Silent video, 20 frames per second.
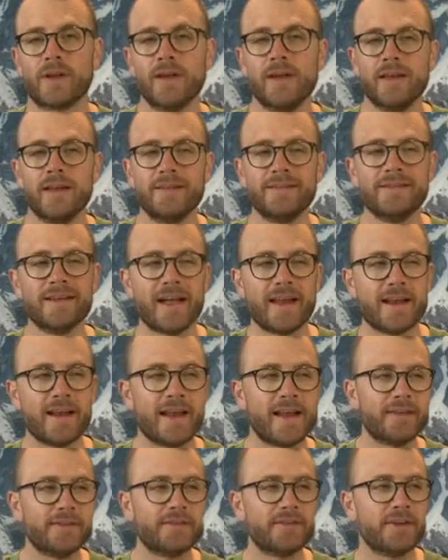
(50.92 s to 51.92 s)
It's not
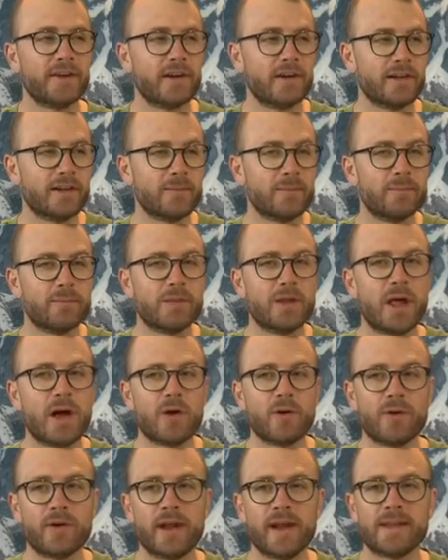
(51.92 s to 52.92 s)
necessarily
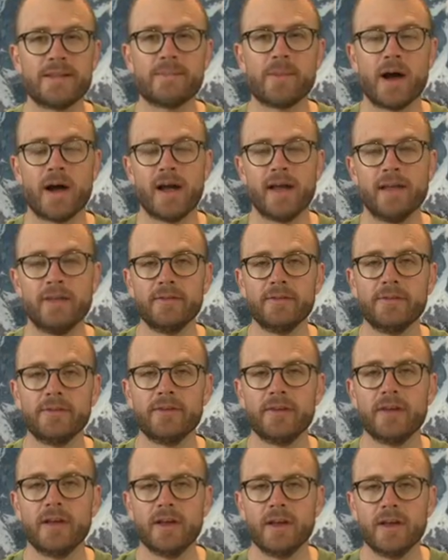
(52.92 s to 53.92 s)
blowing any minds,
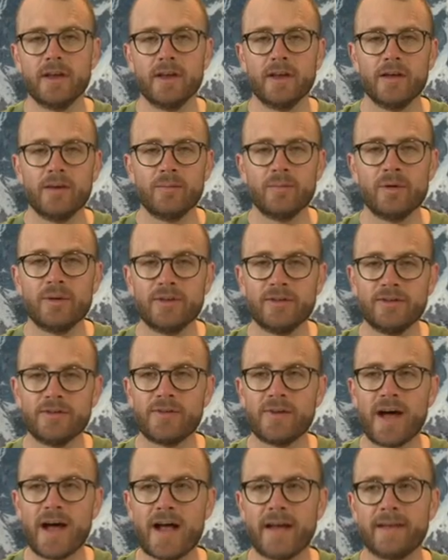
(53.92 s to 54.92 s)
but it's
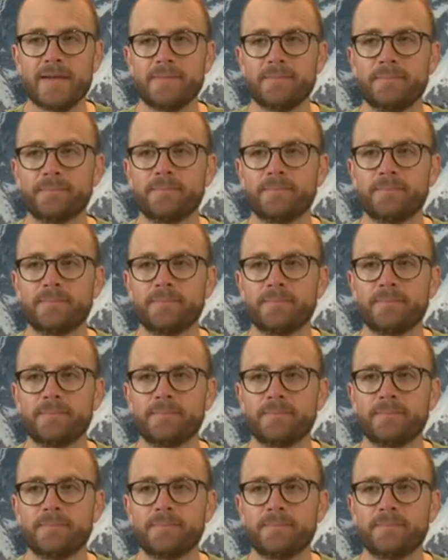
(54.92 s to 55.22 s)
fine.